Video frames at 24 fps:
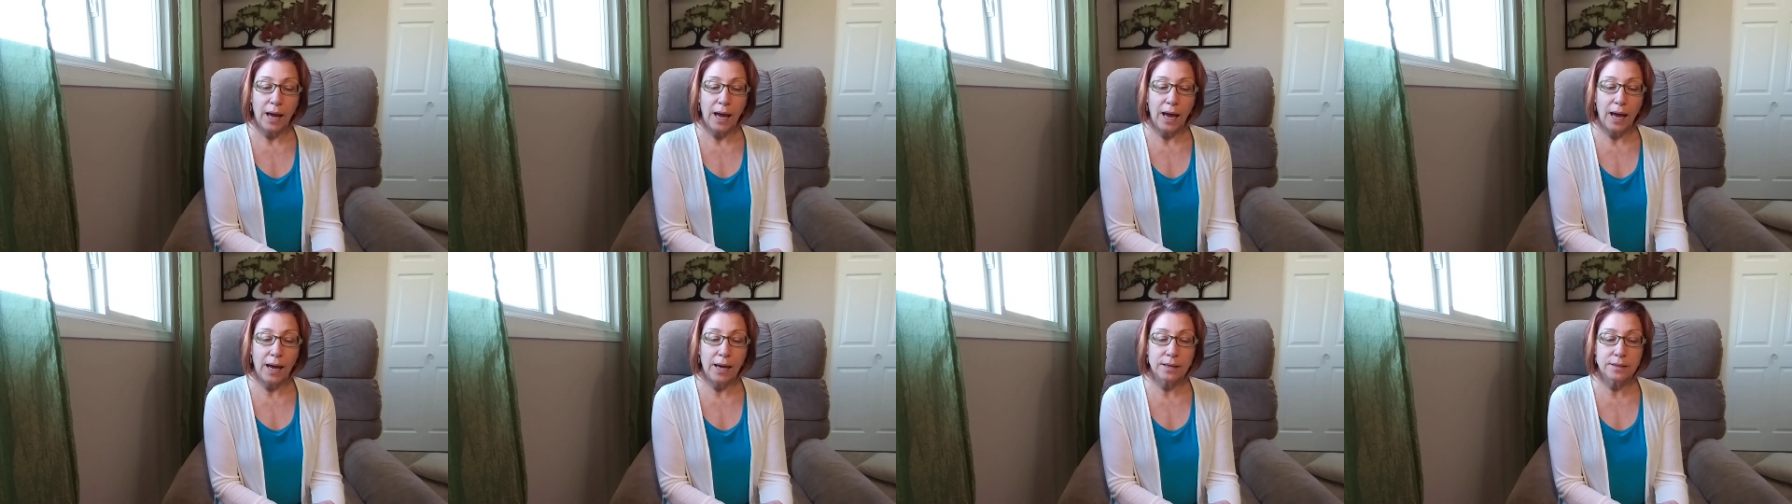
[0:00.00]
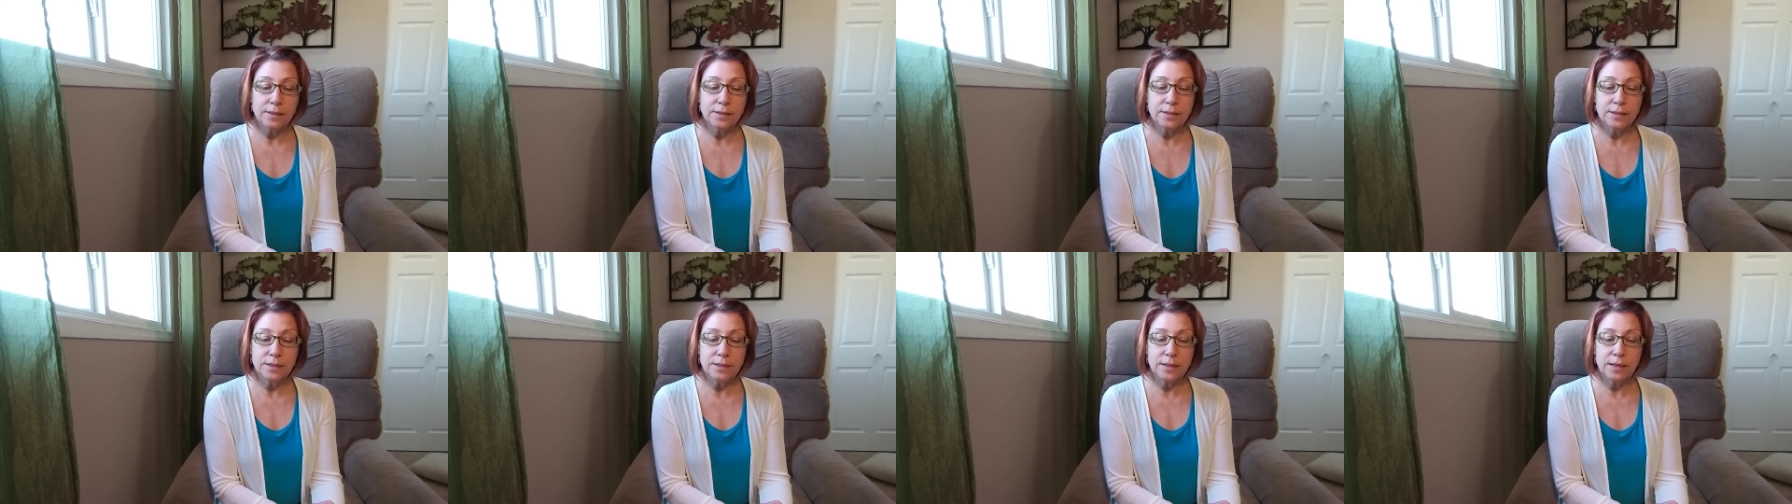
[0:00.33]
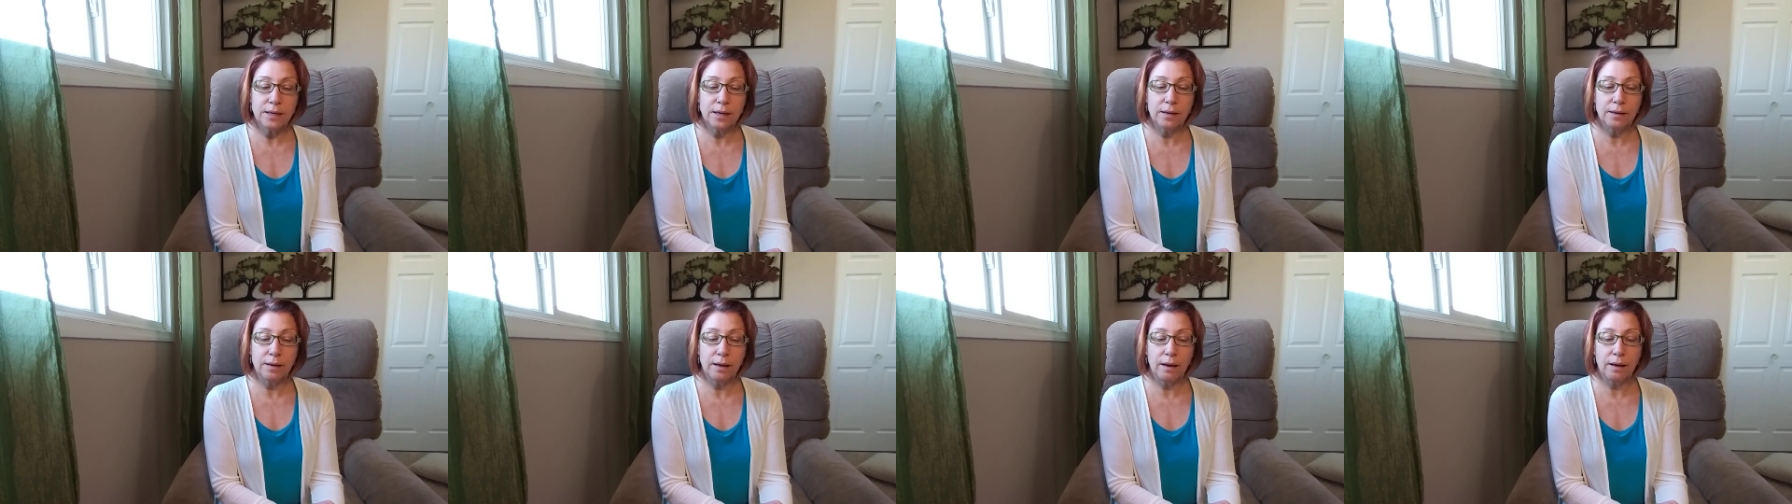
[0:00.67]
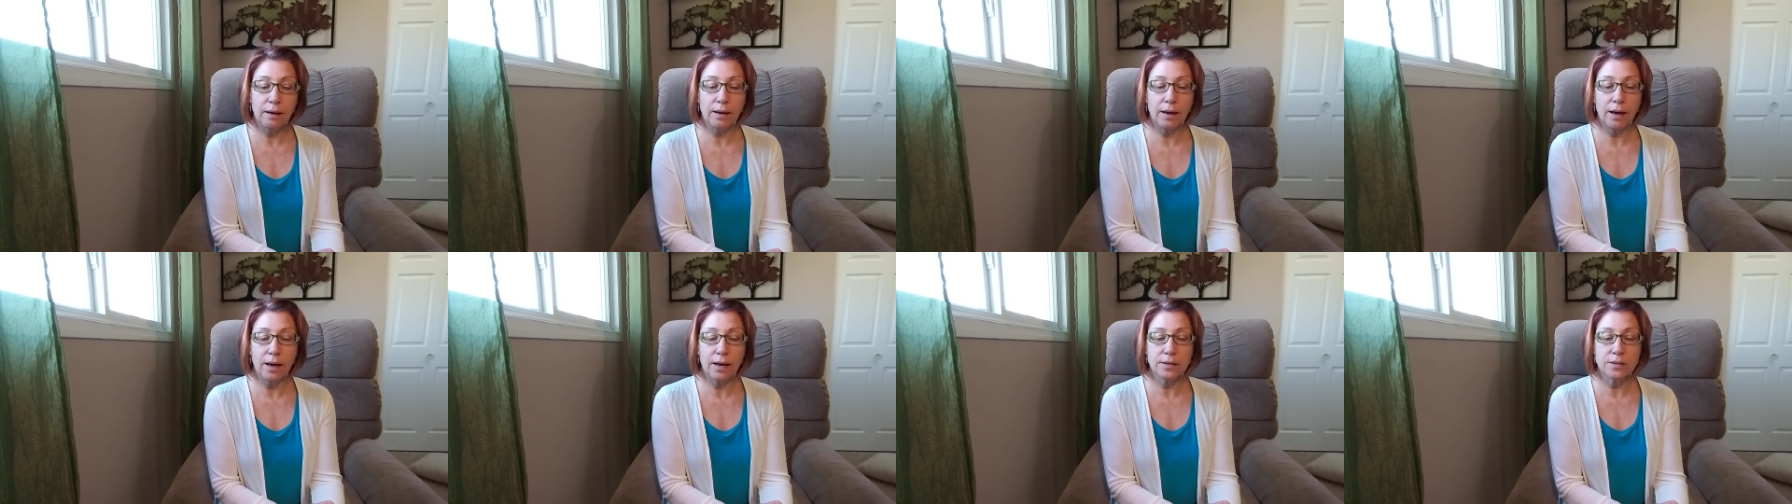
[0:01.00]
and
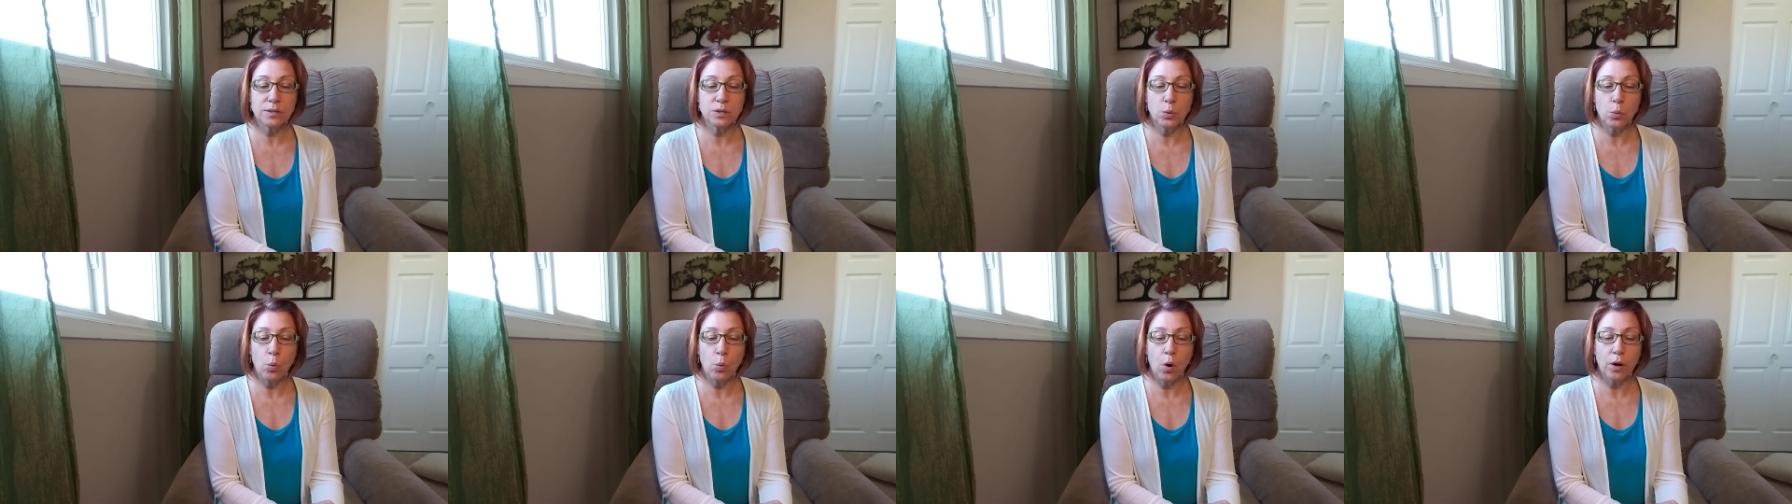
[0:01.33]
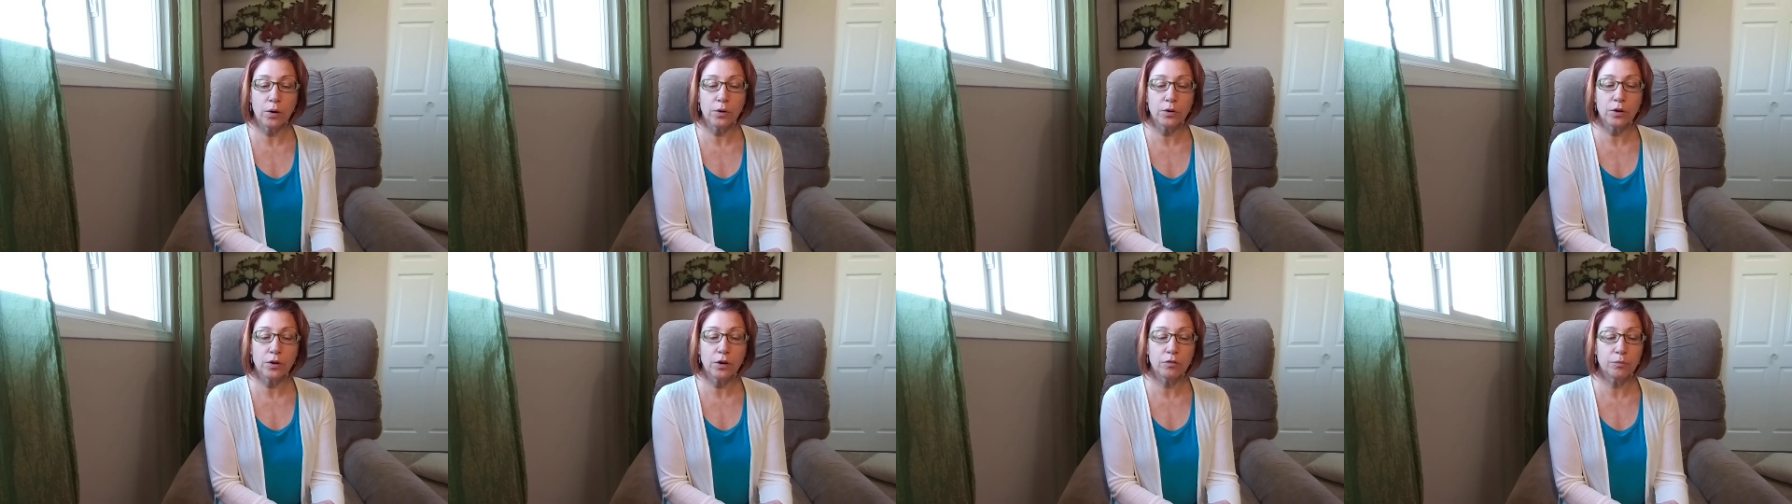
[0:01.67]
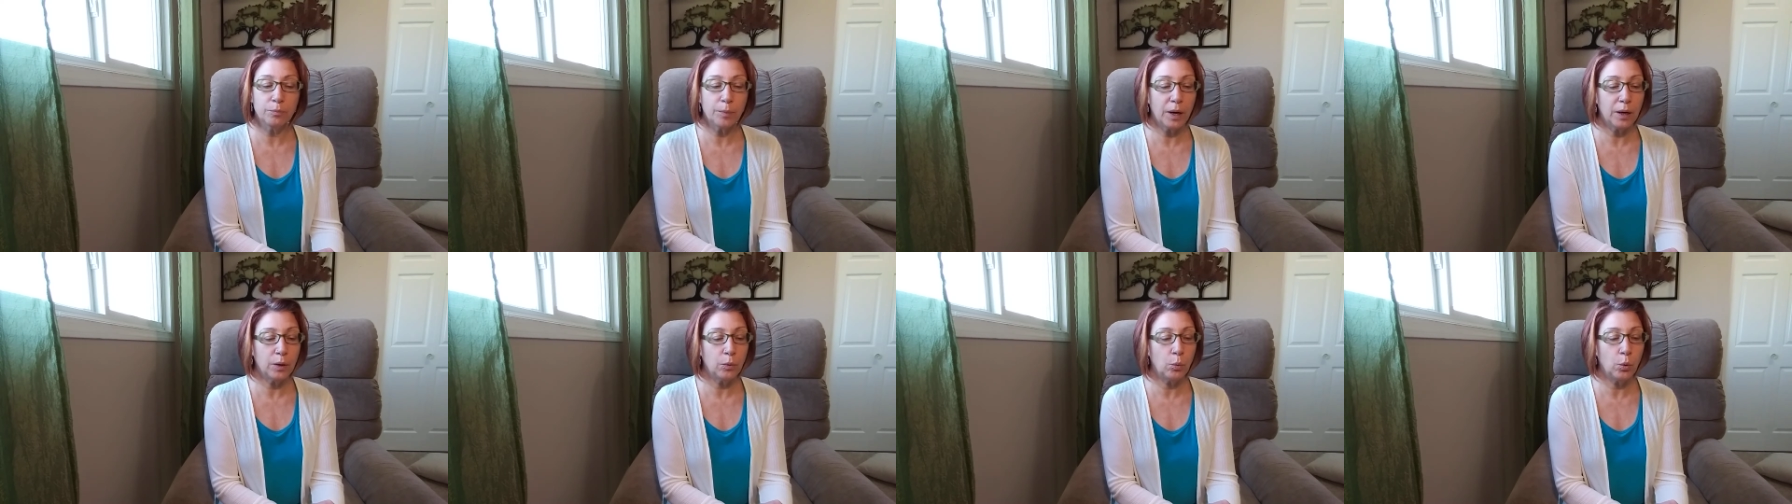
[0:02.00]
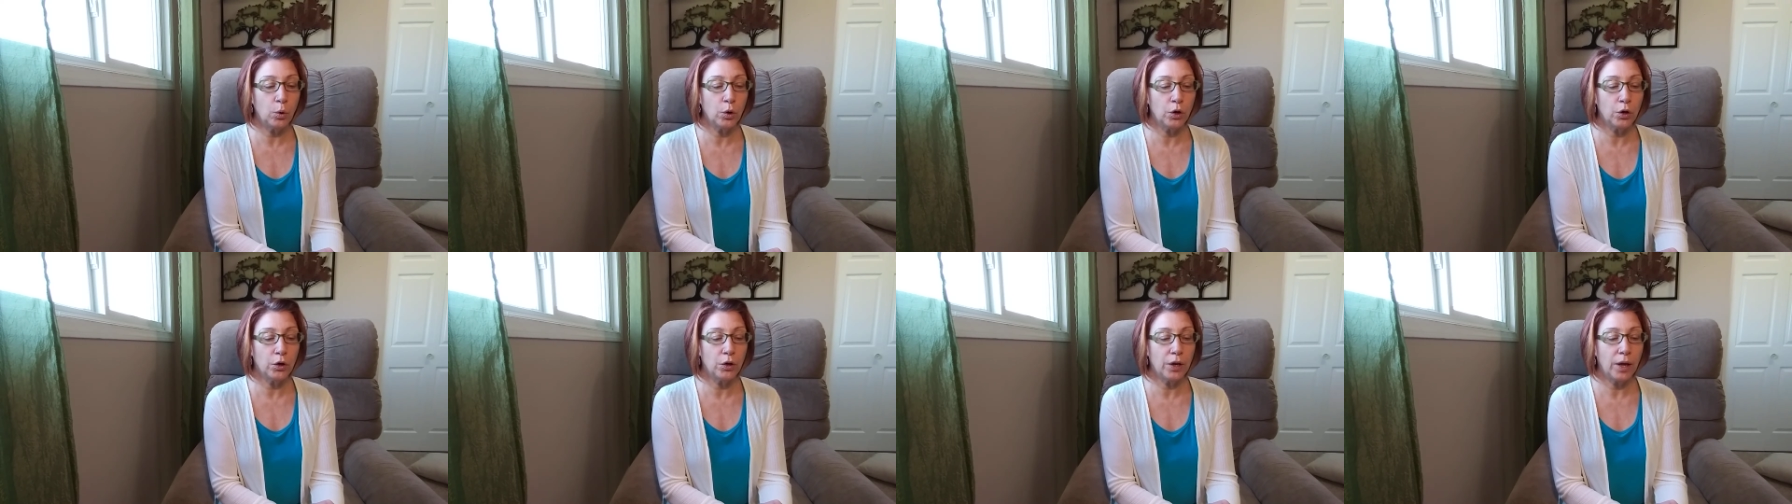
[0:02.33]
DNA as the water of my
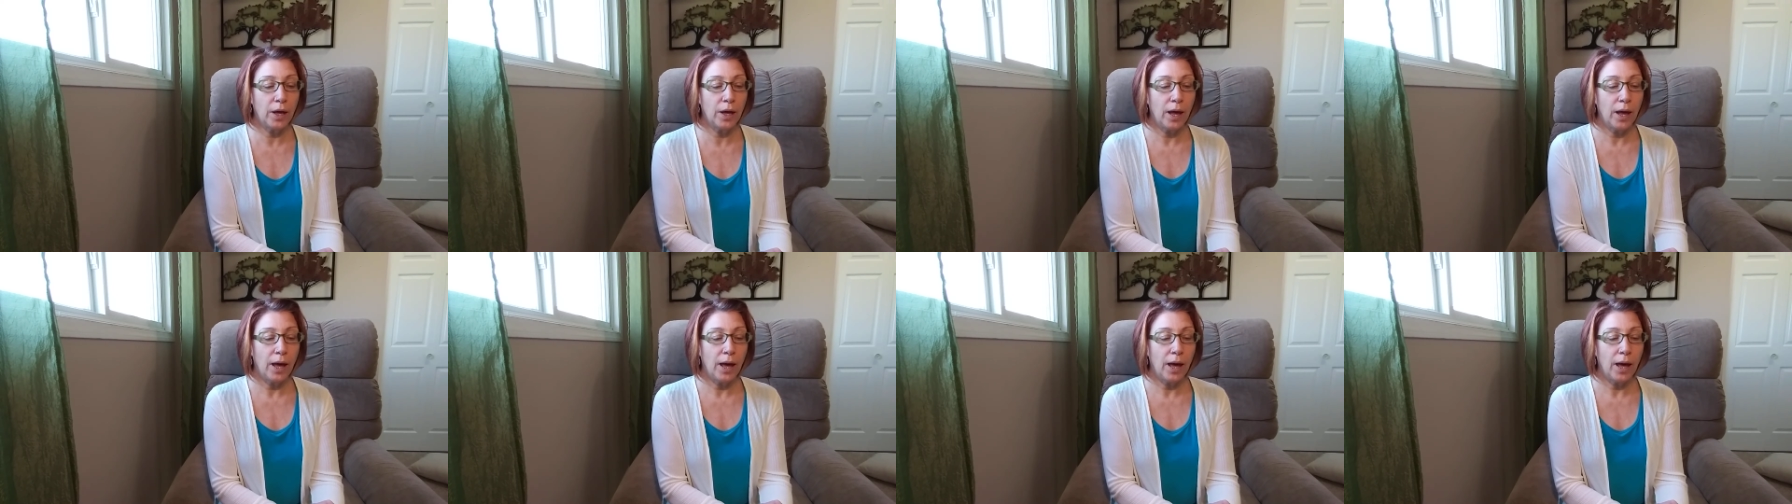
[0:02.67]
word